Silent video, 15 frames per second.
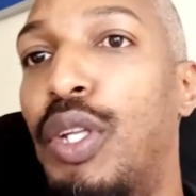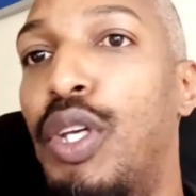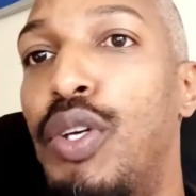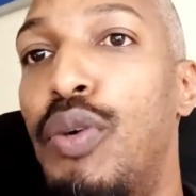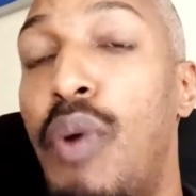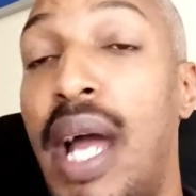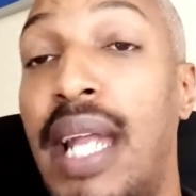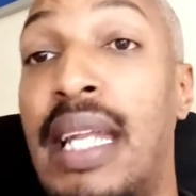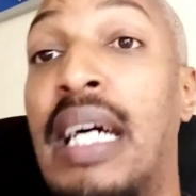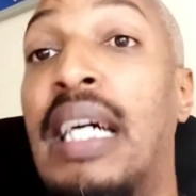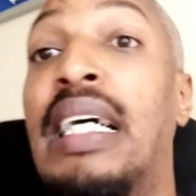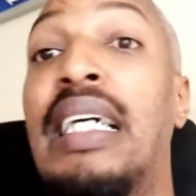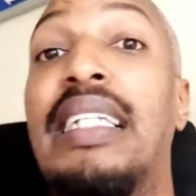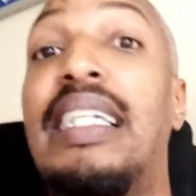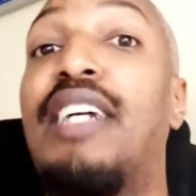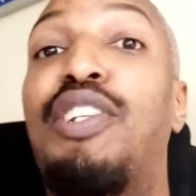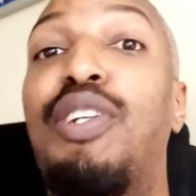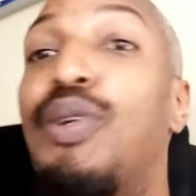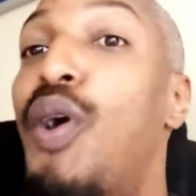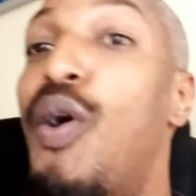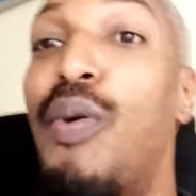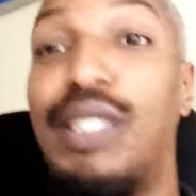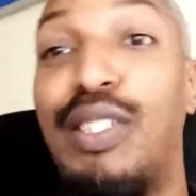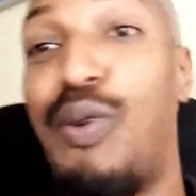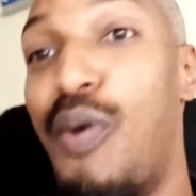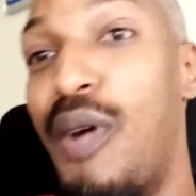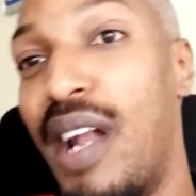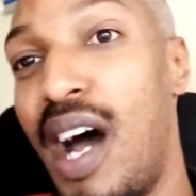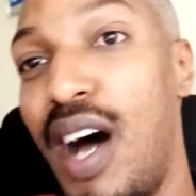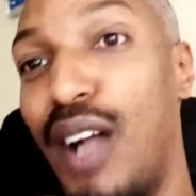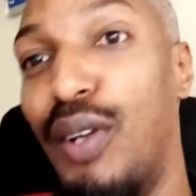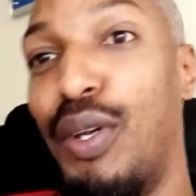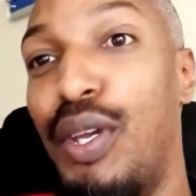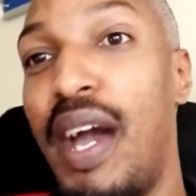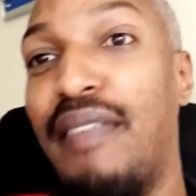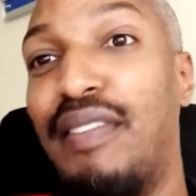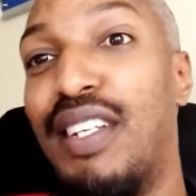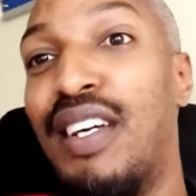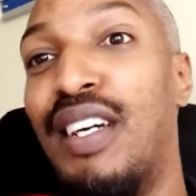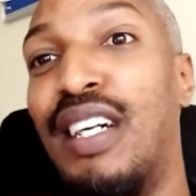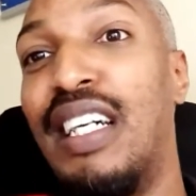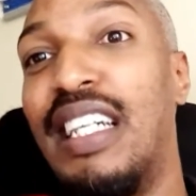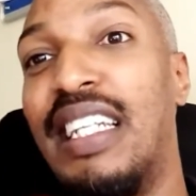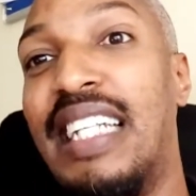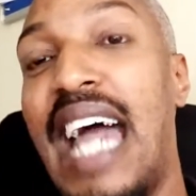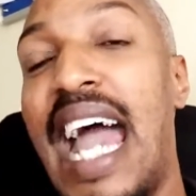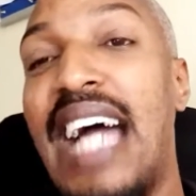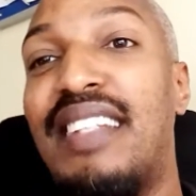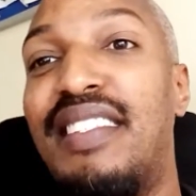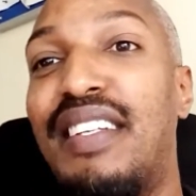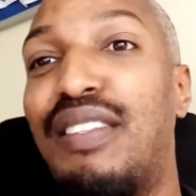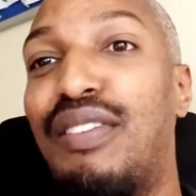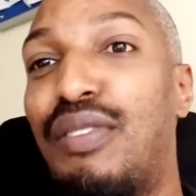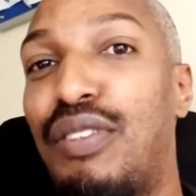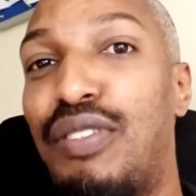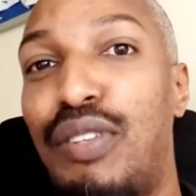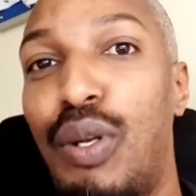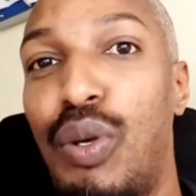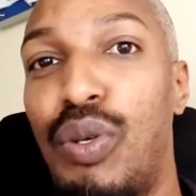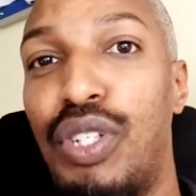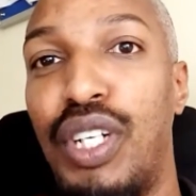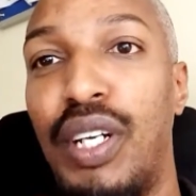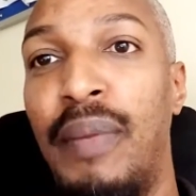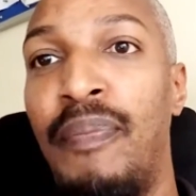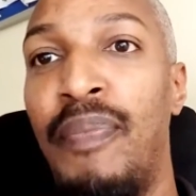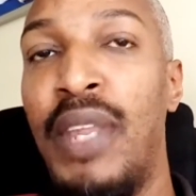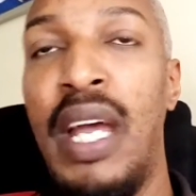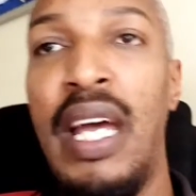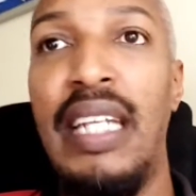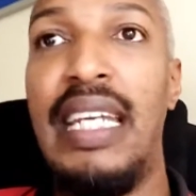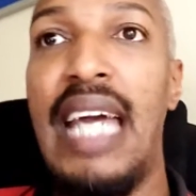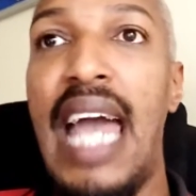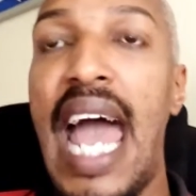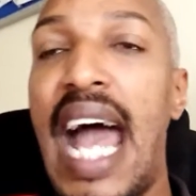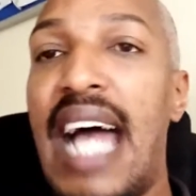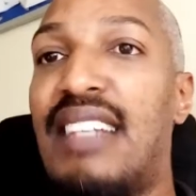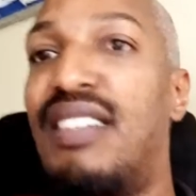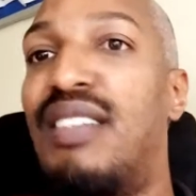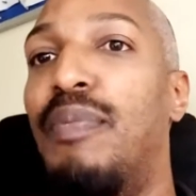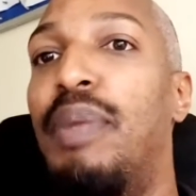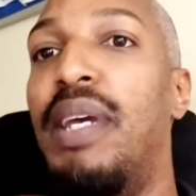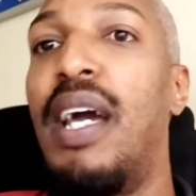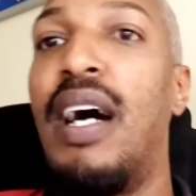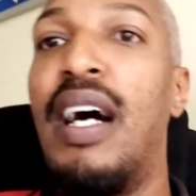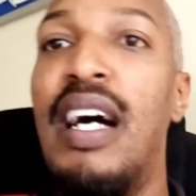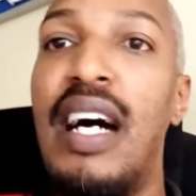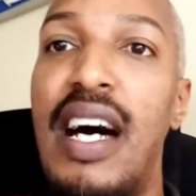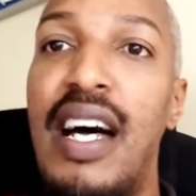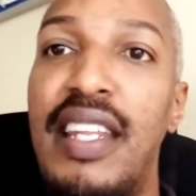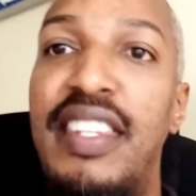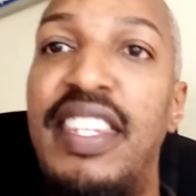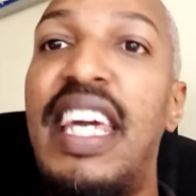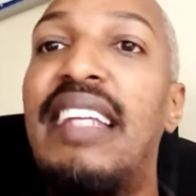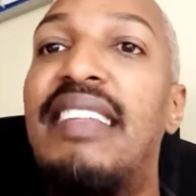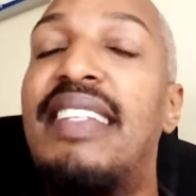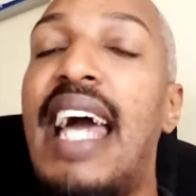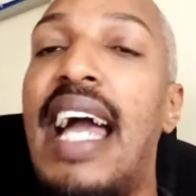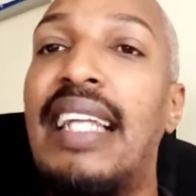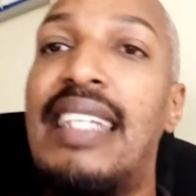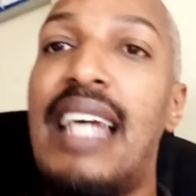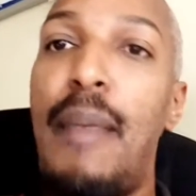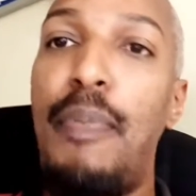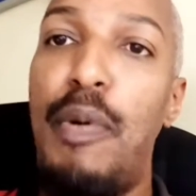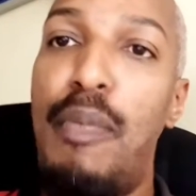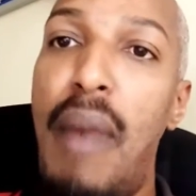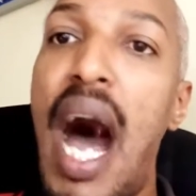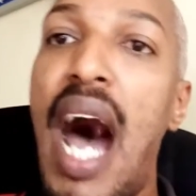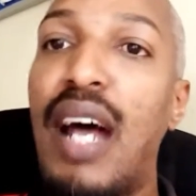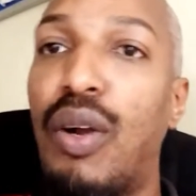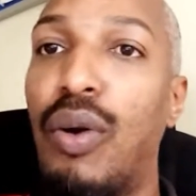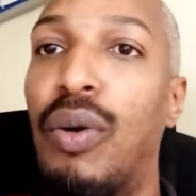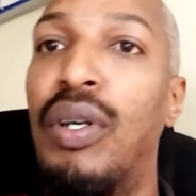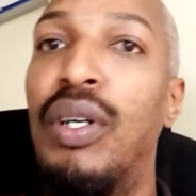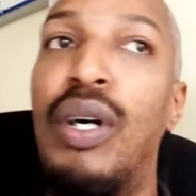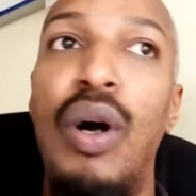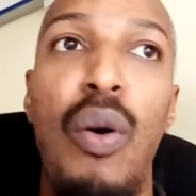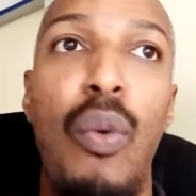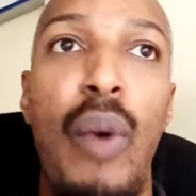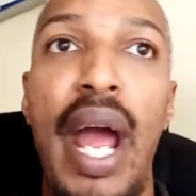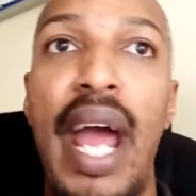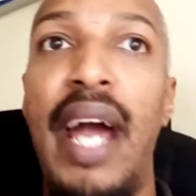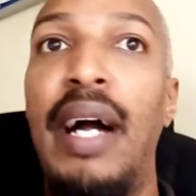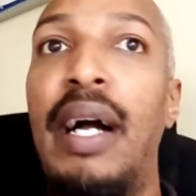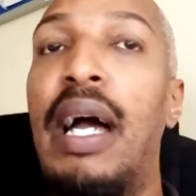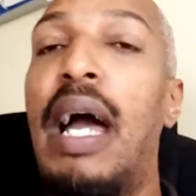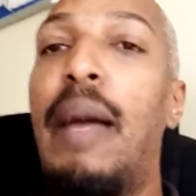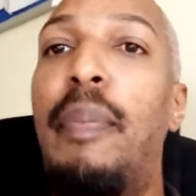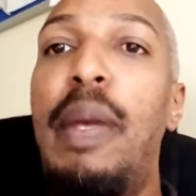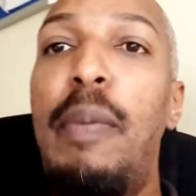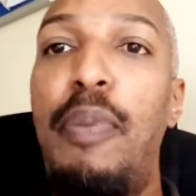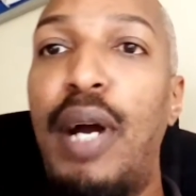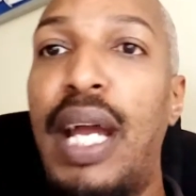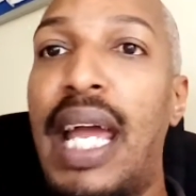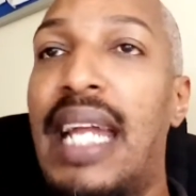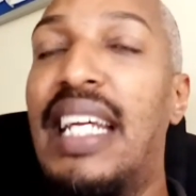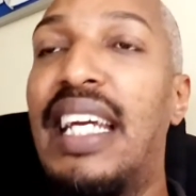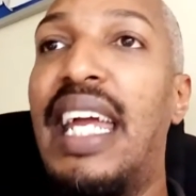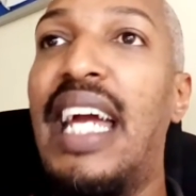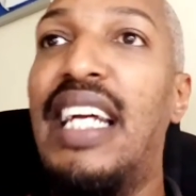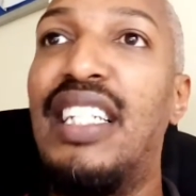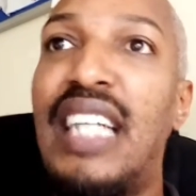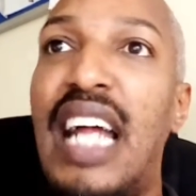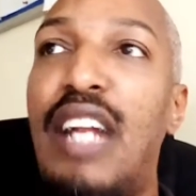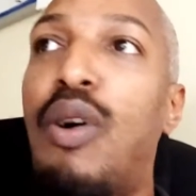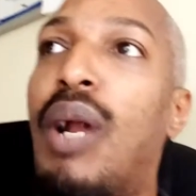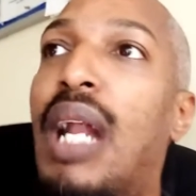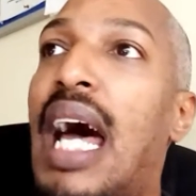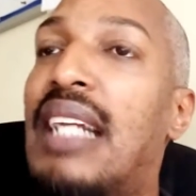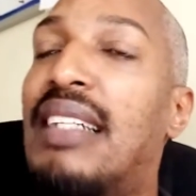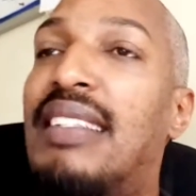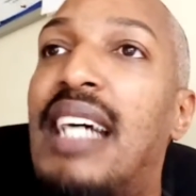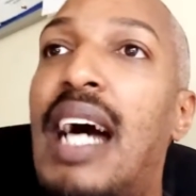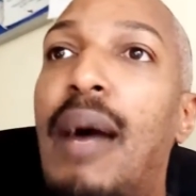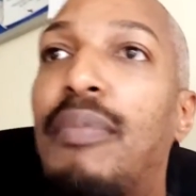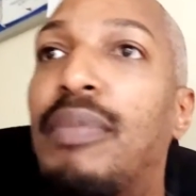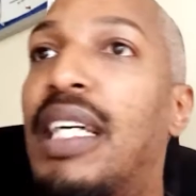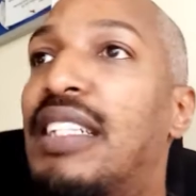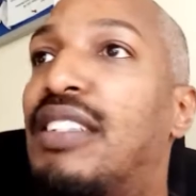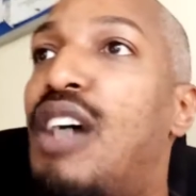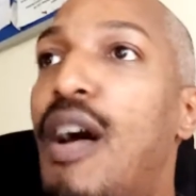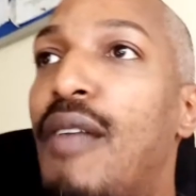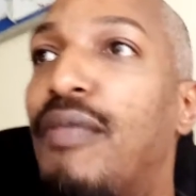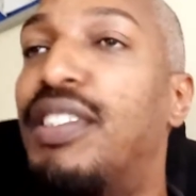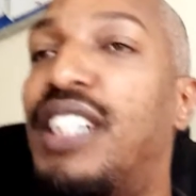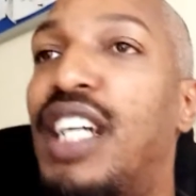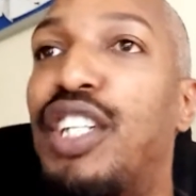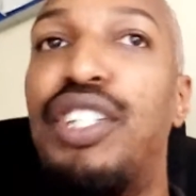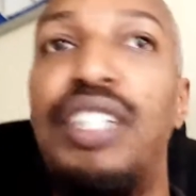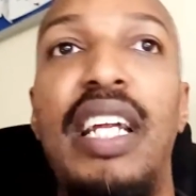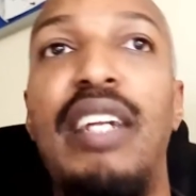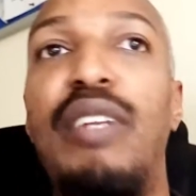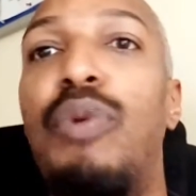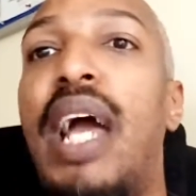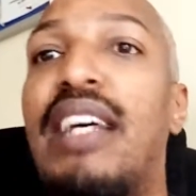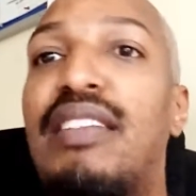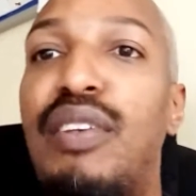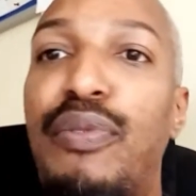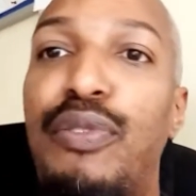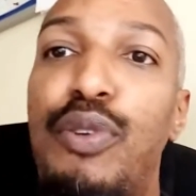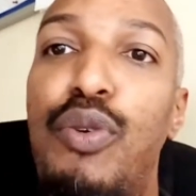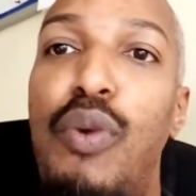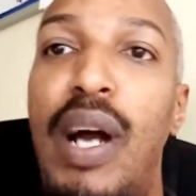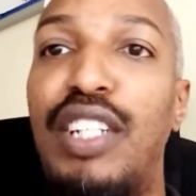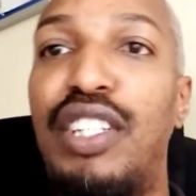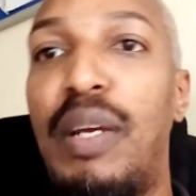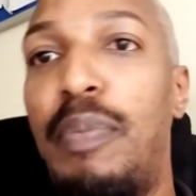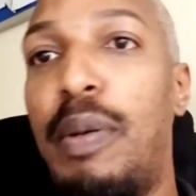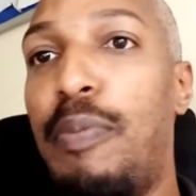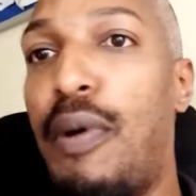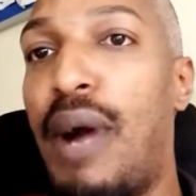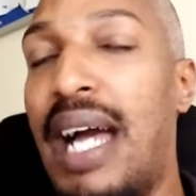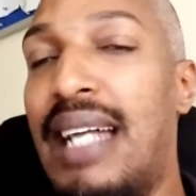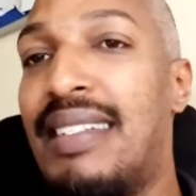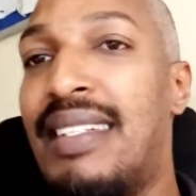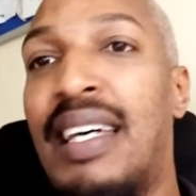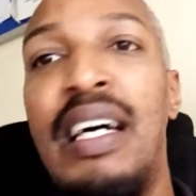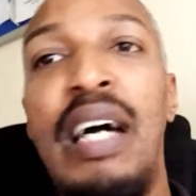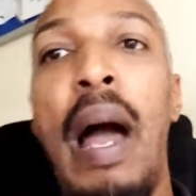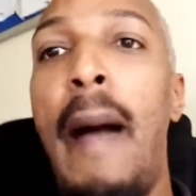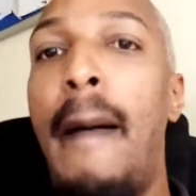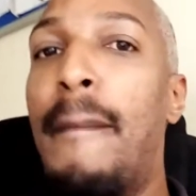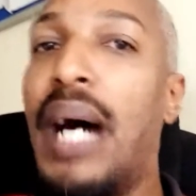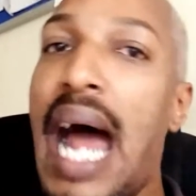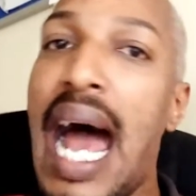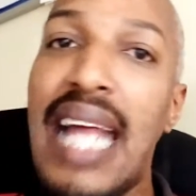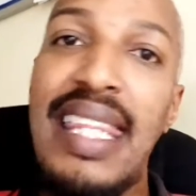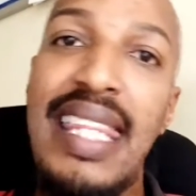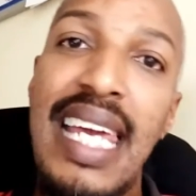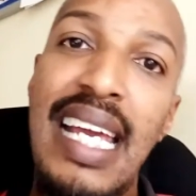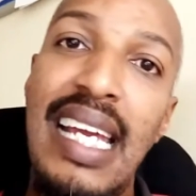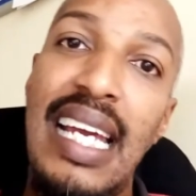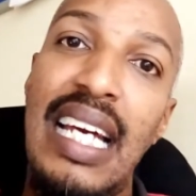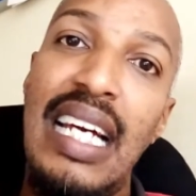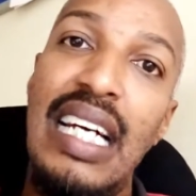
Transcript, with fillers: of the UN, that you know what's going on, or you have the answer to the solution. There has to be a think tank type of model where people get engaged. And I know a lot of time there's conversation and we ask a few questions, people answer. But I think